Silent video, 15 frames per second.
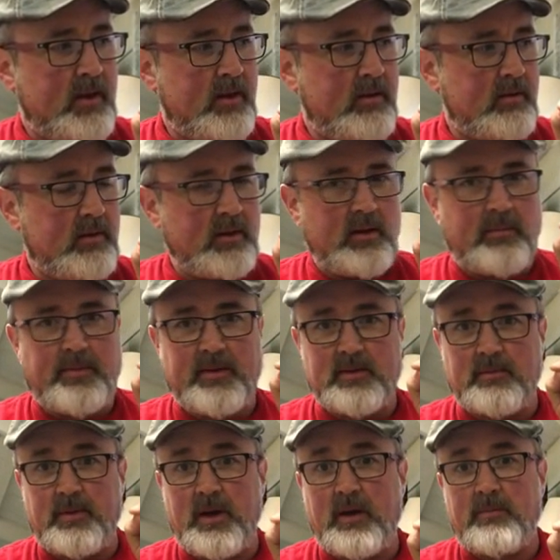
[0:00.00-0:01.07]
either a little
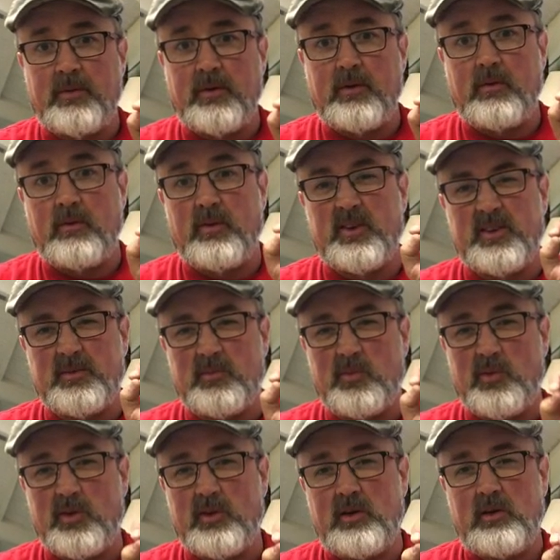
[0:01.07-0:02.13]
piece of paper or
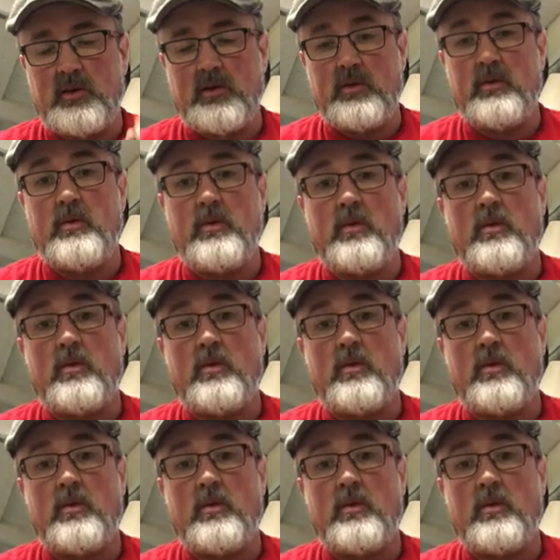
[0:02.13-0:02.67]
some wood glue